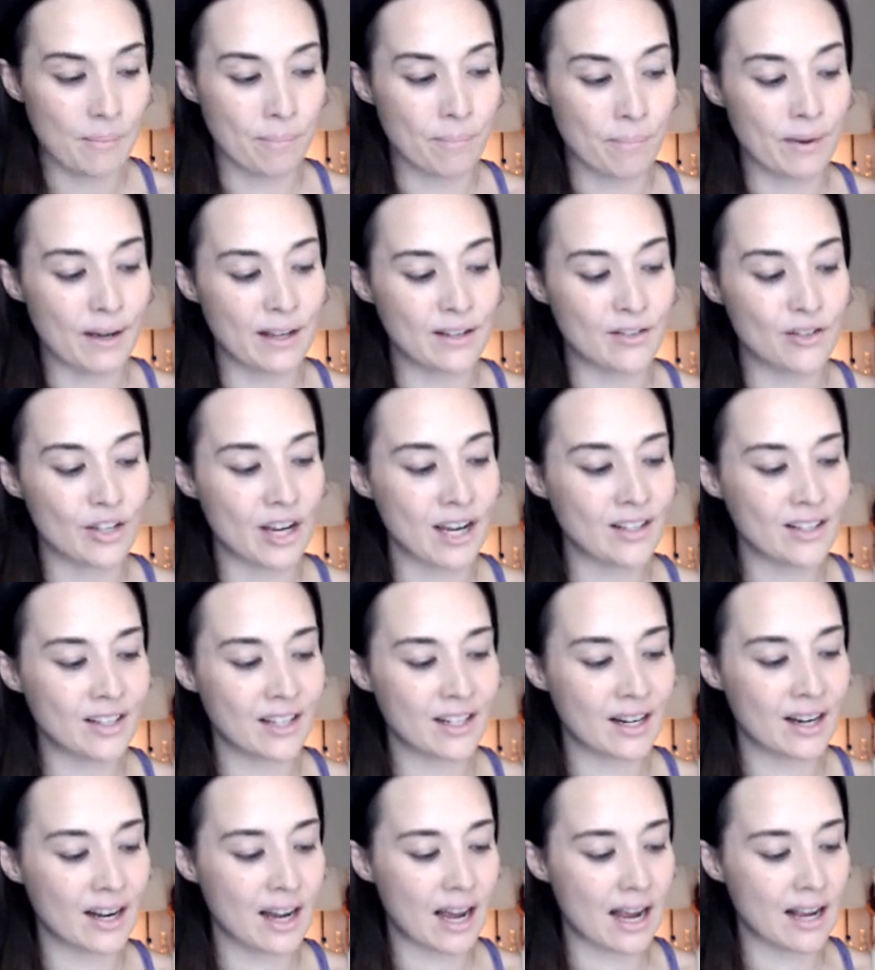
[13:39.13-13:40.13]
But Jason
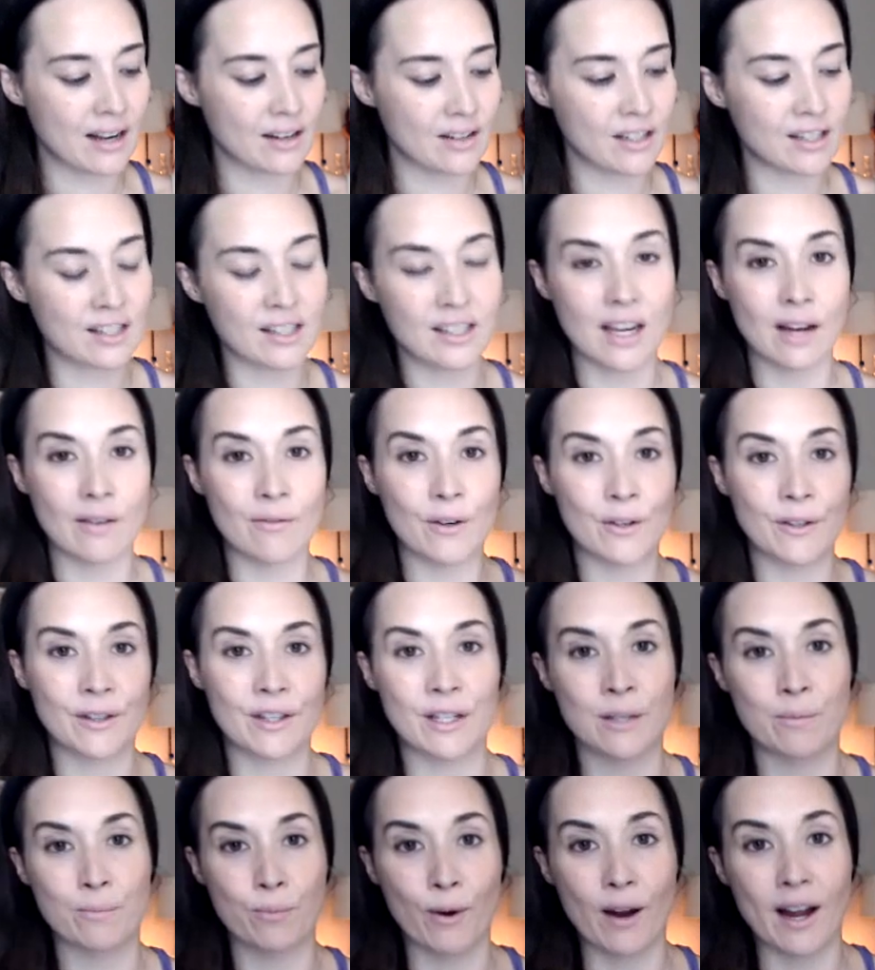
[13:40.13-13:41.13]
and I discovered
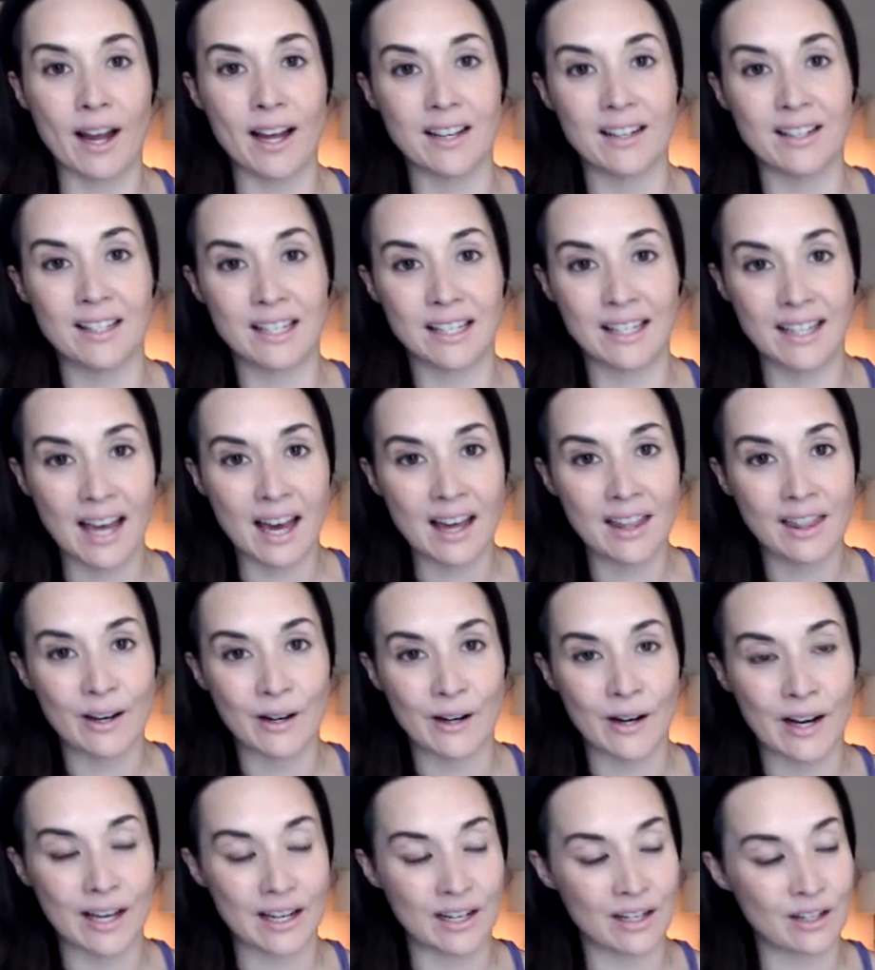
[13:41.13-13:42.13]
this brand together
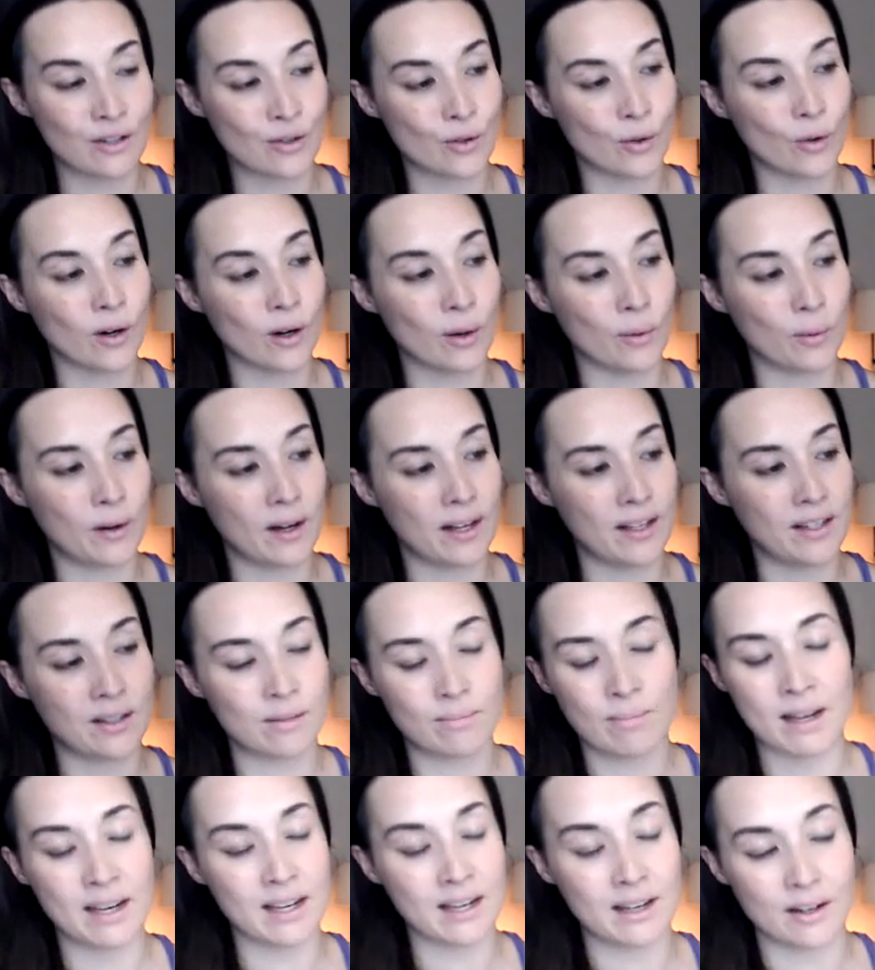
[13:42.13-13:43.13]
at a store once
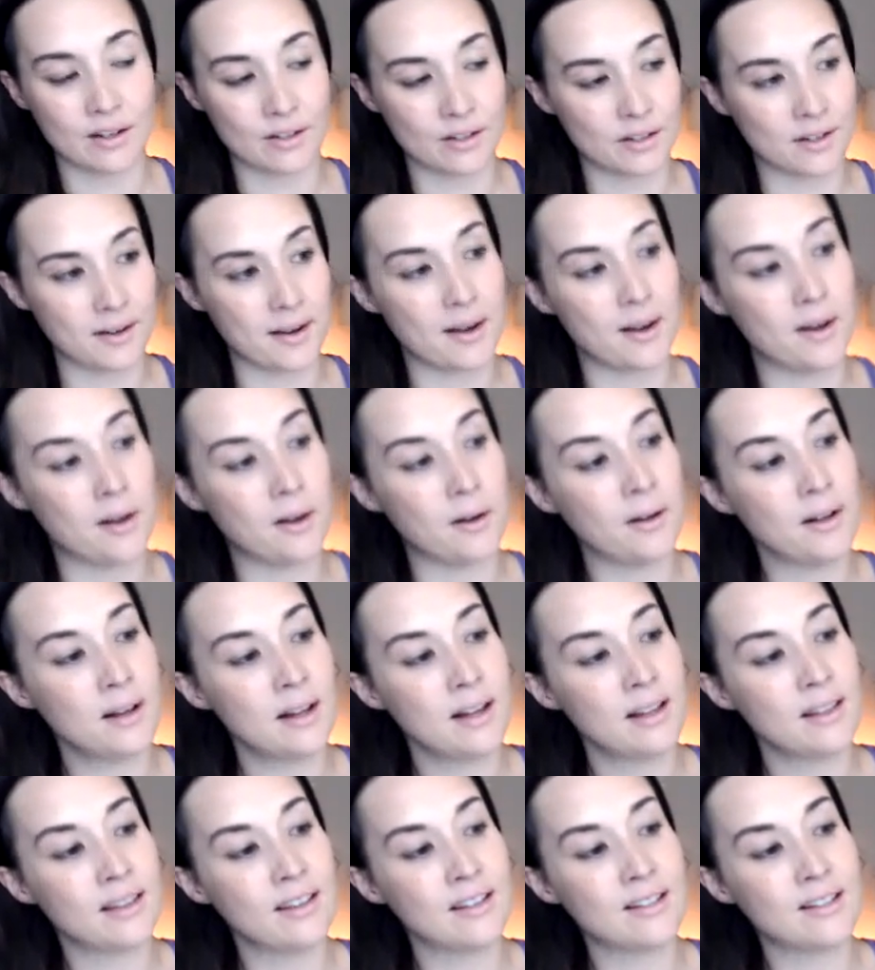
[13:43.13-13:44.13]
many years ago.
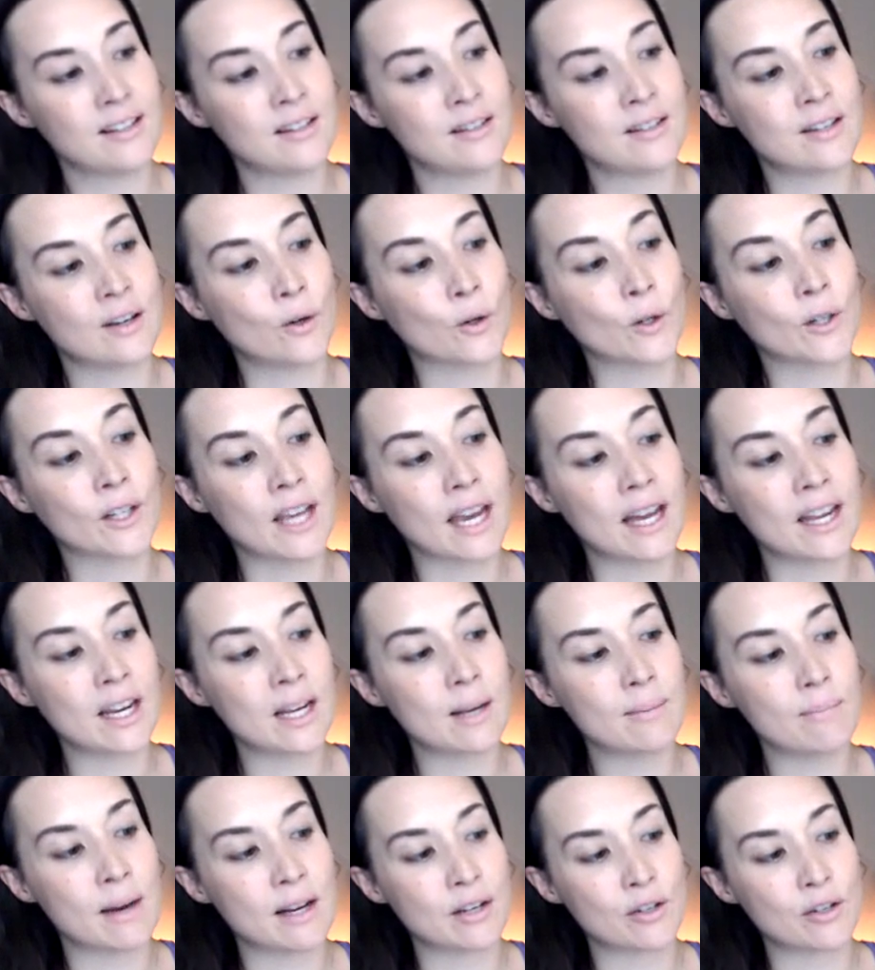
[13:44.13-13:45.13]
This is Organic
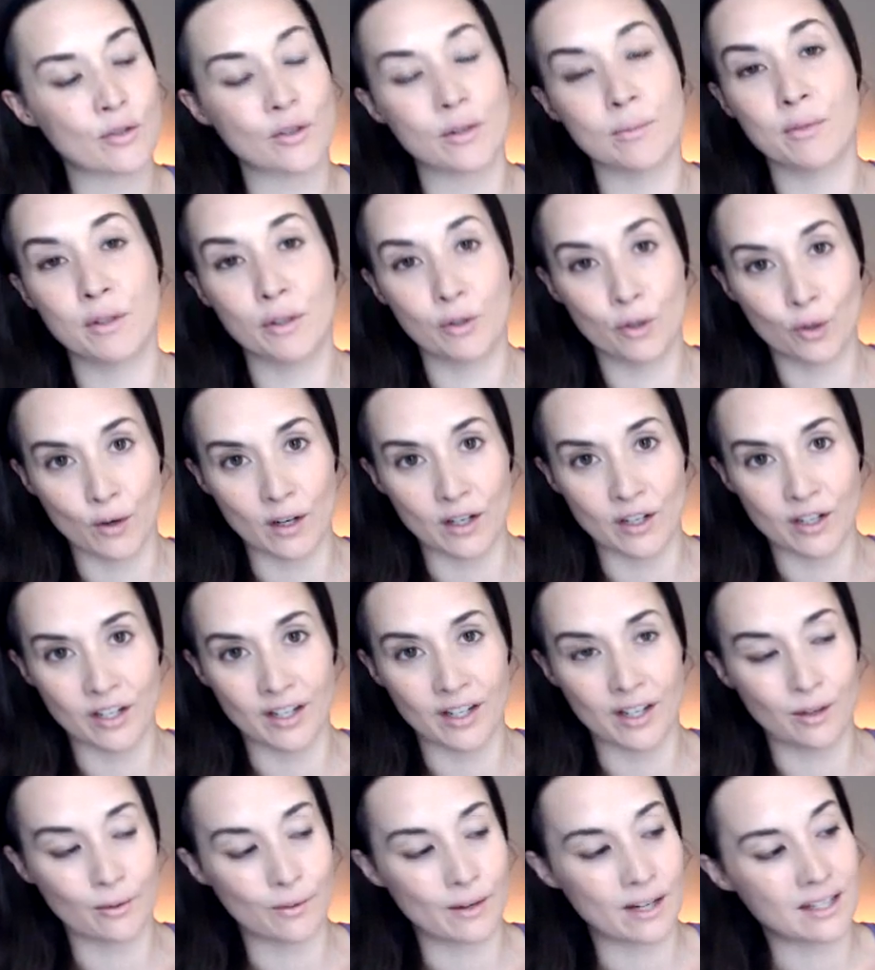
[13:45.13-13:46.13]
Mushroom Nutrition,
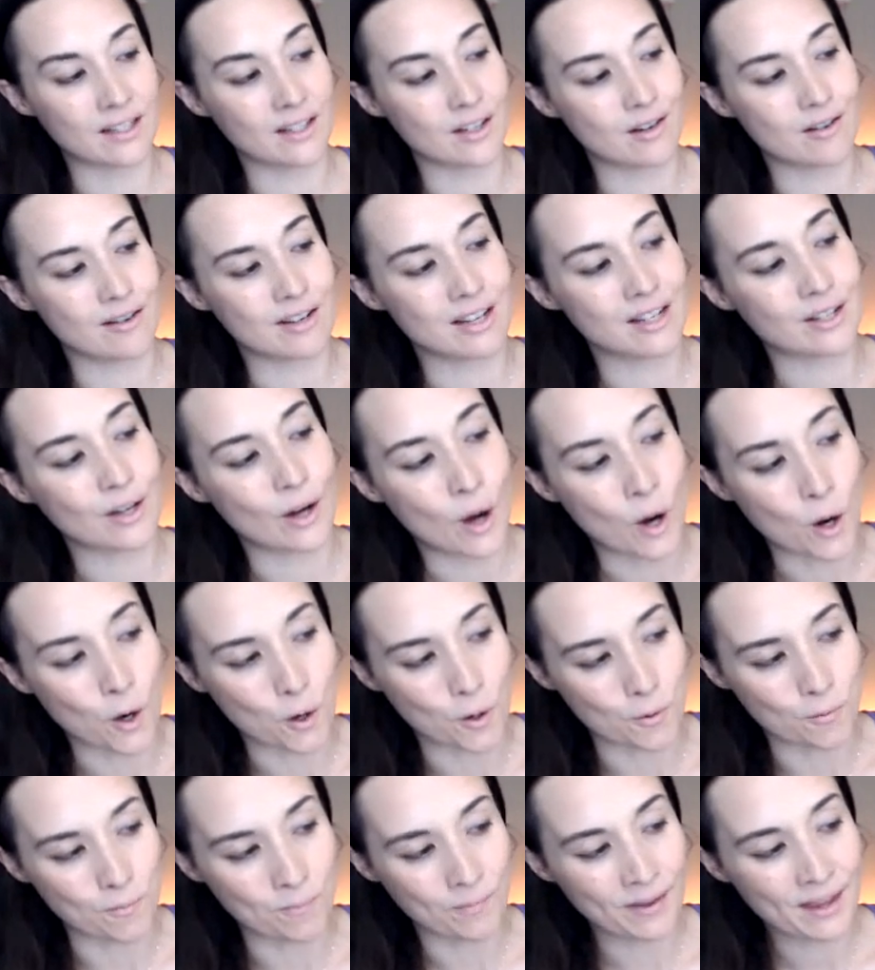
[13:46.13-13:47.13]
otherwise known as
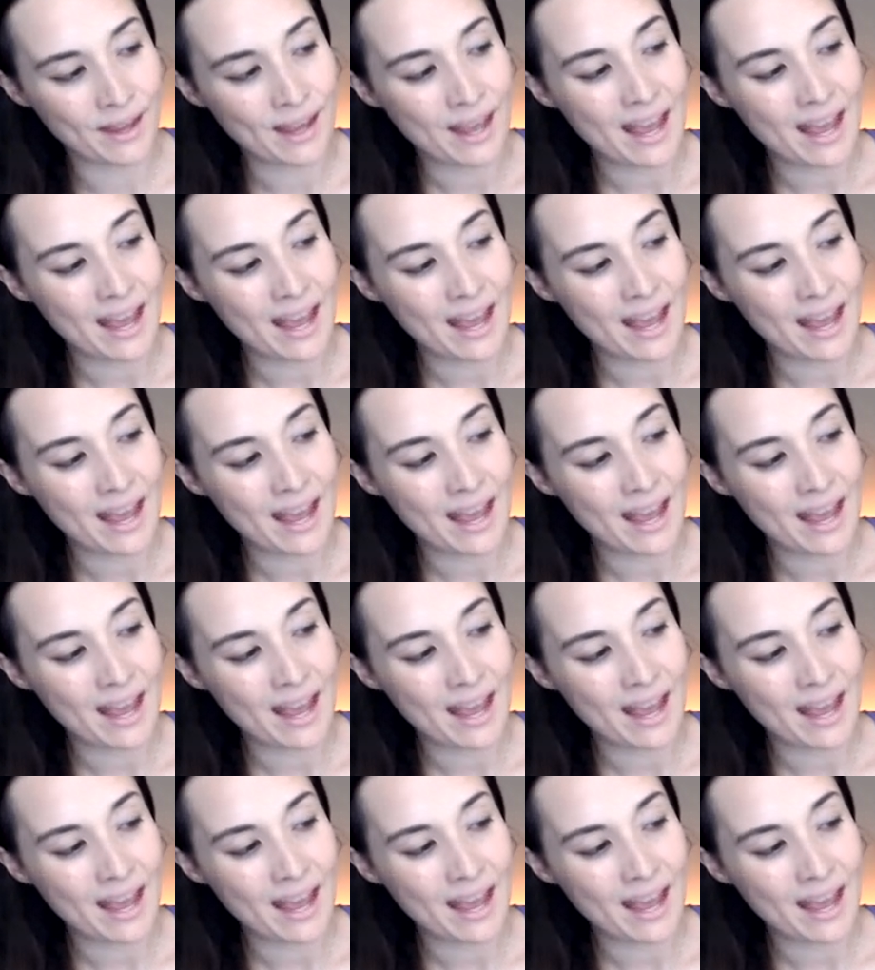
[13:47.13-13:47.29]
OM.